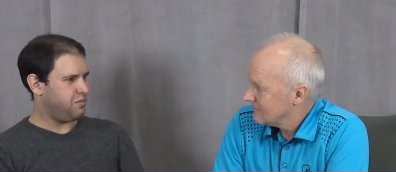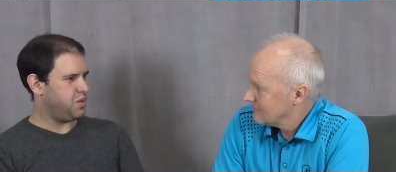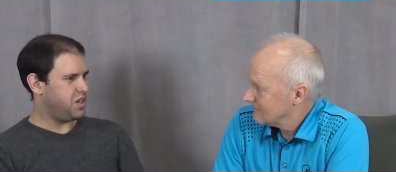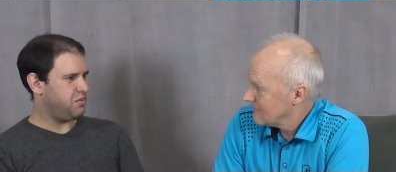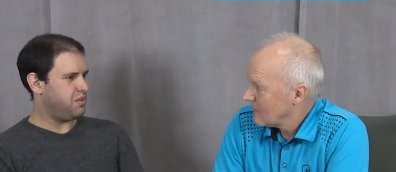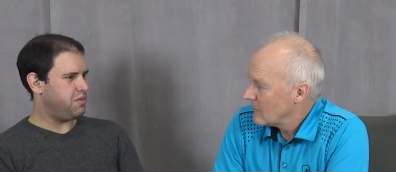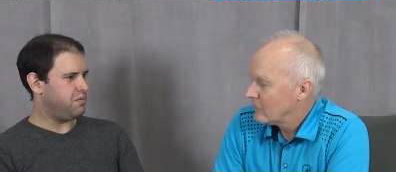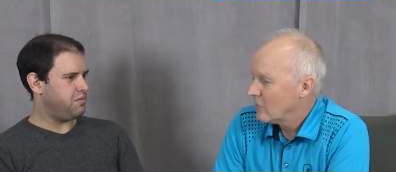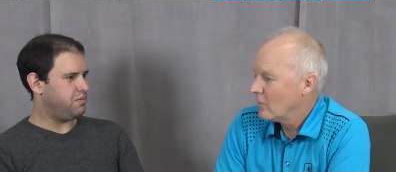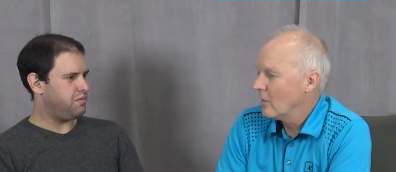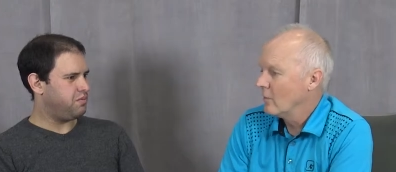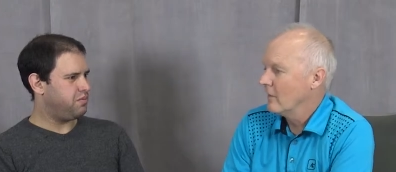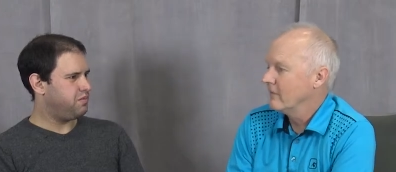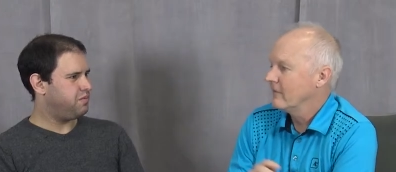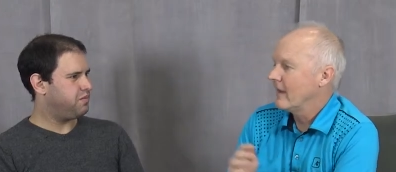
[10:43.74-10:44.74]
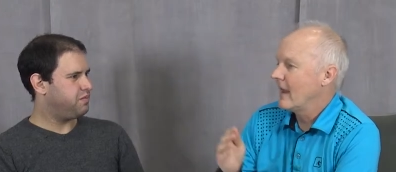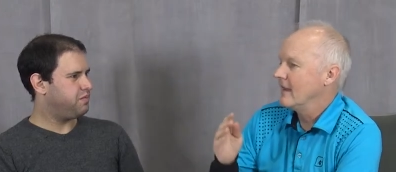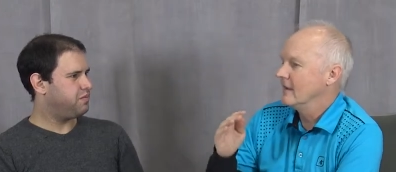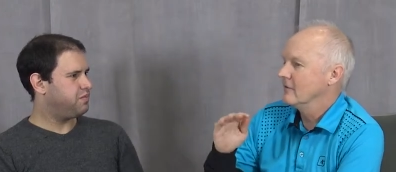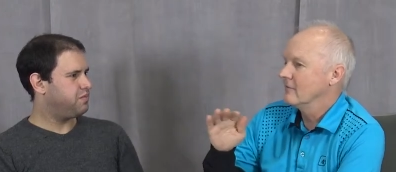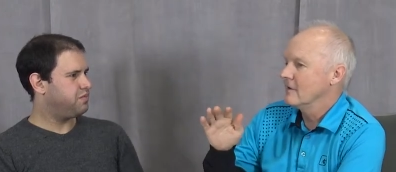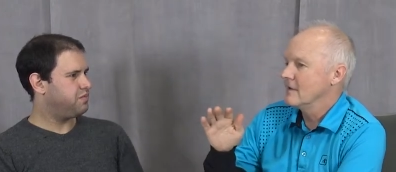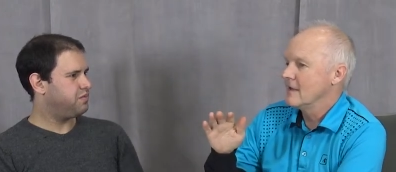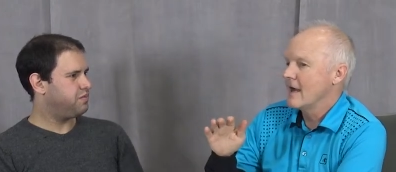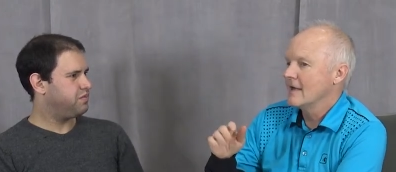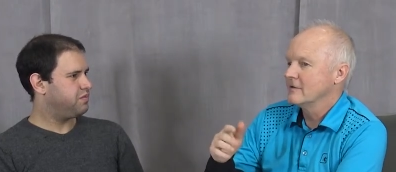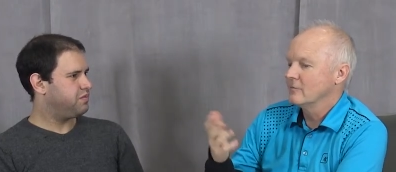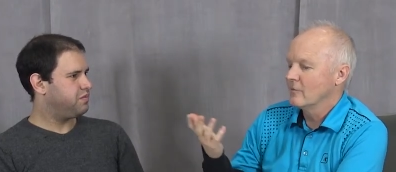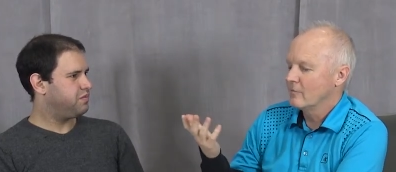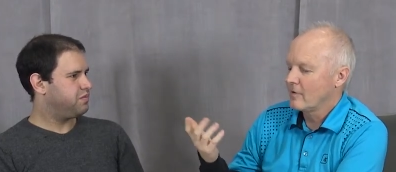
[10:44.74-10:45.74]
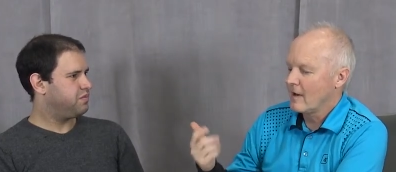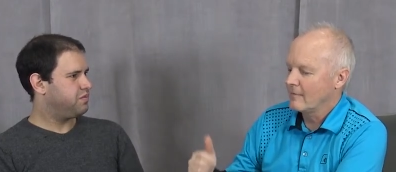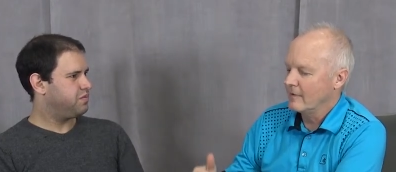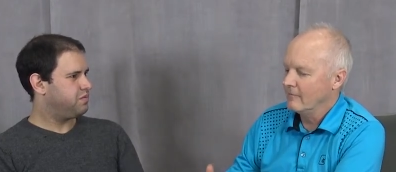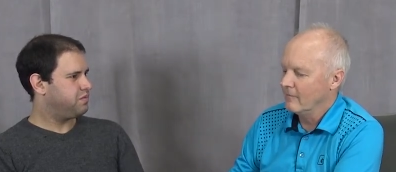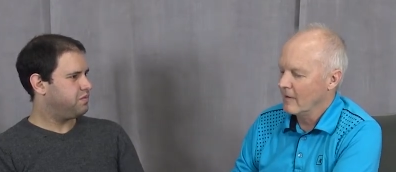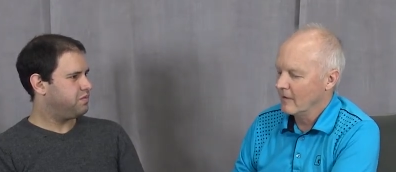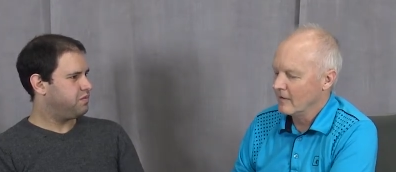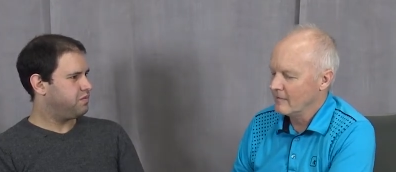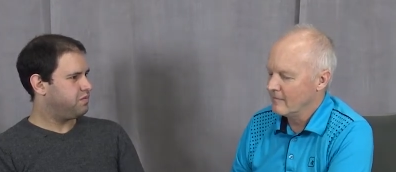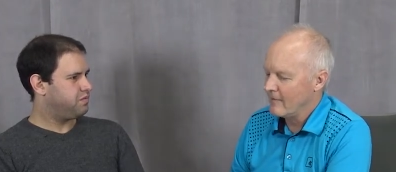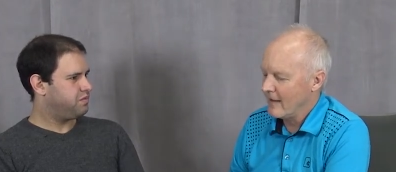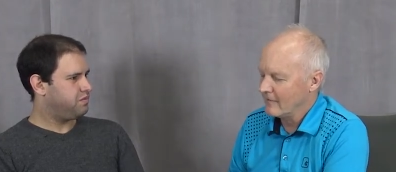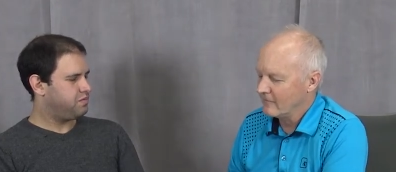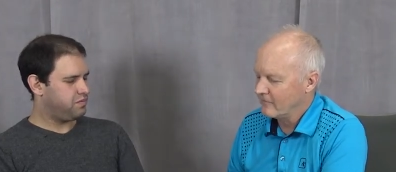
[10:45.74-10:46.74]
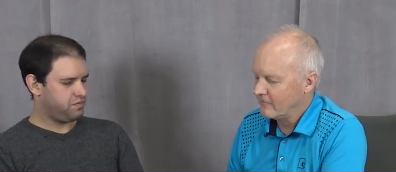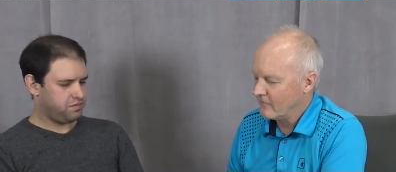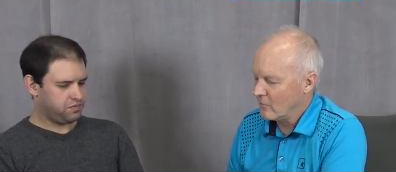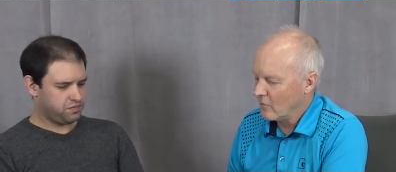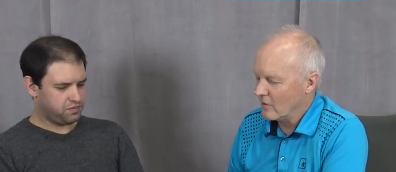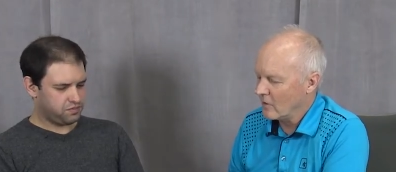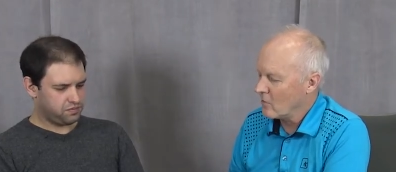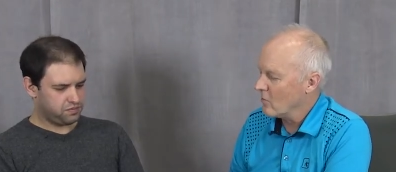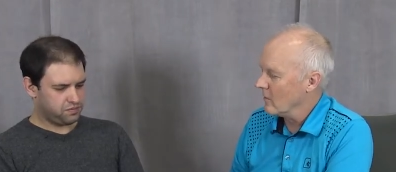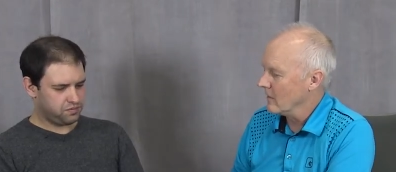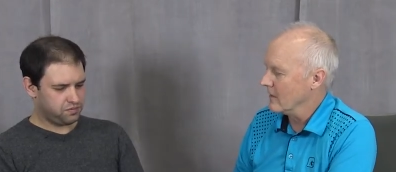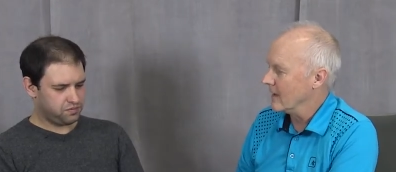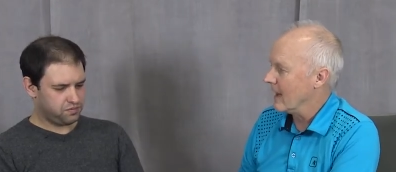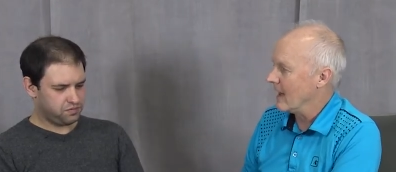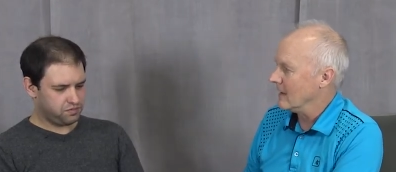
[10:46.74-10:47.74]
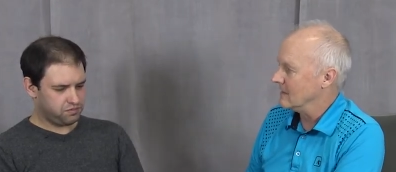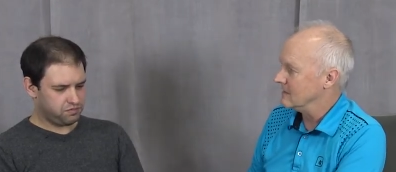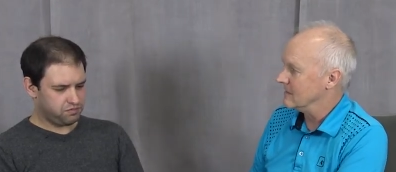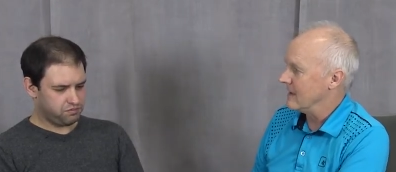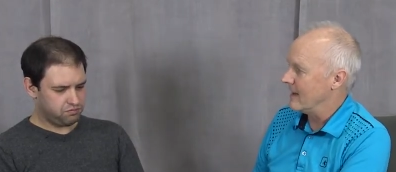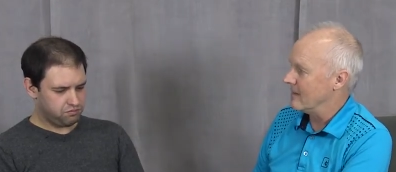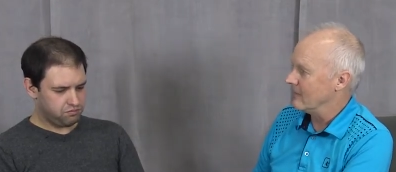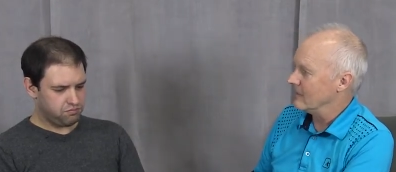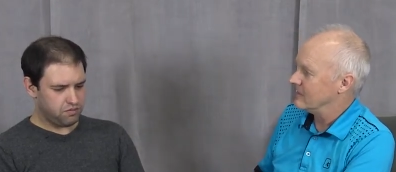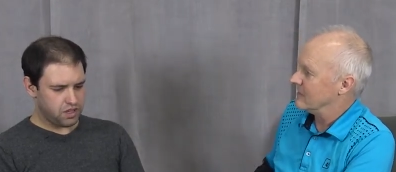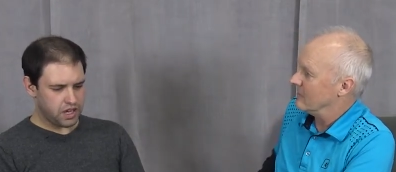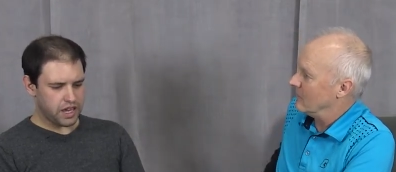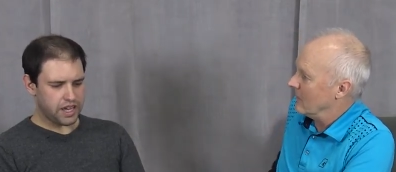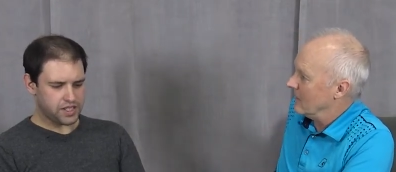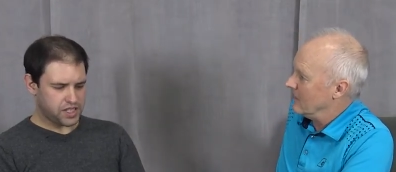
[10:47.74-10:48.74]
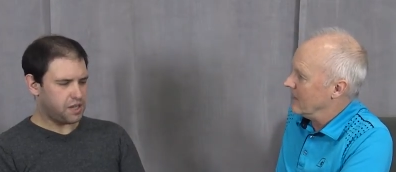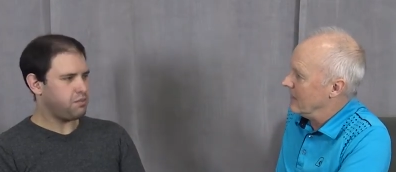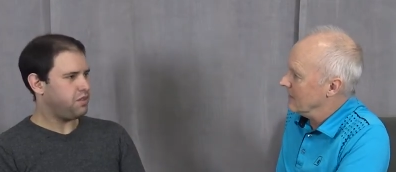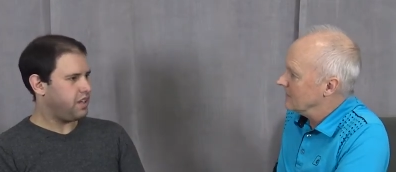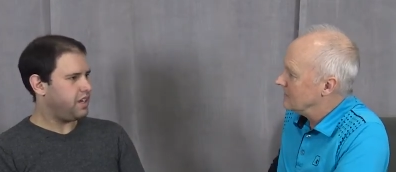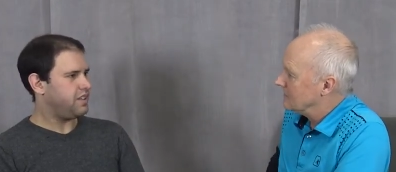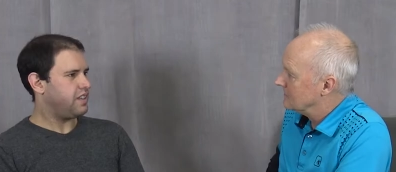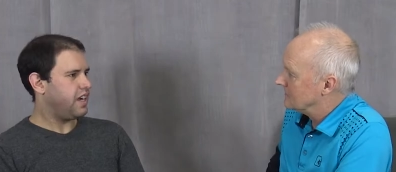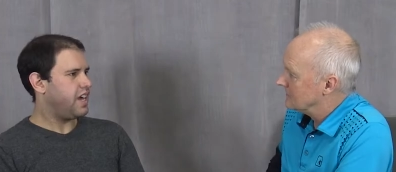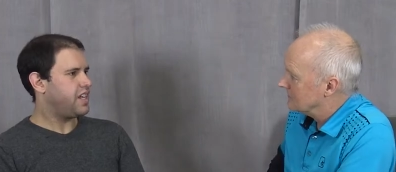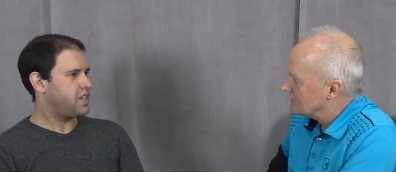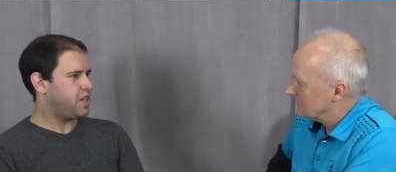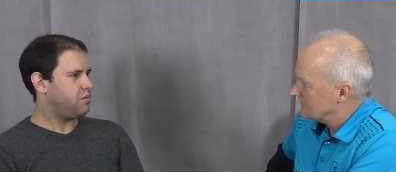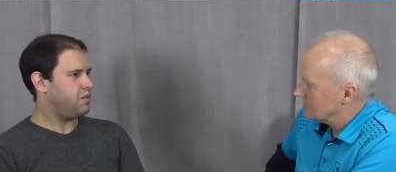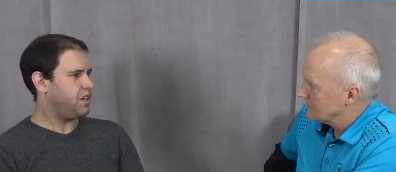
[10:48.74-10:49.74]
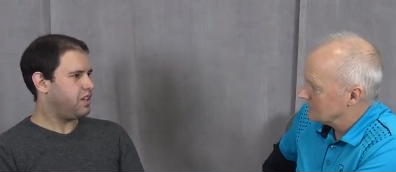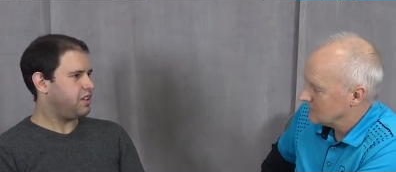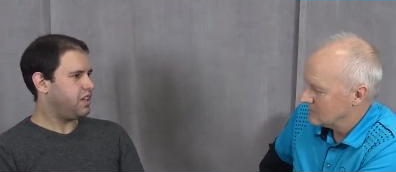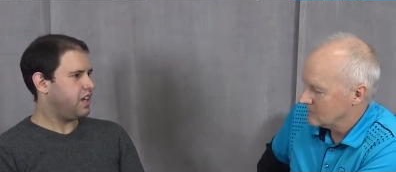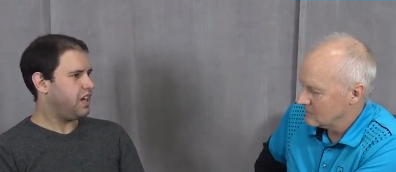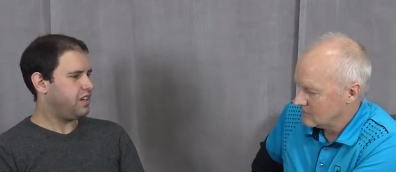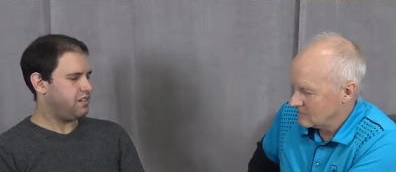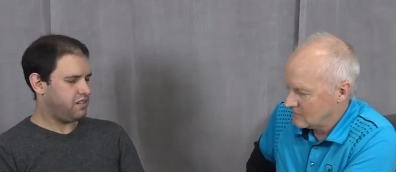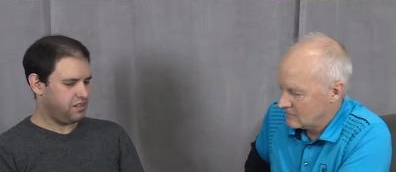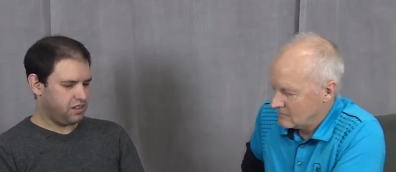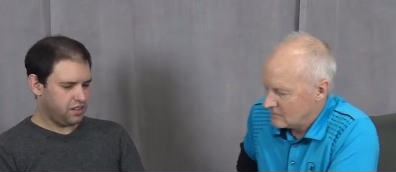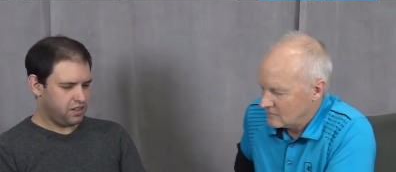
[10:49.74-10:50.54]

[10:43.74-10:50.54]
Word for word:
Speaker 1: minimum. So we're flying at 3,000. We're probably burning about 4.25 gallons an hour. Yeah, something like that. Something like that.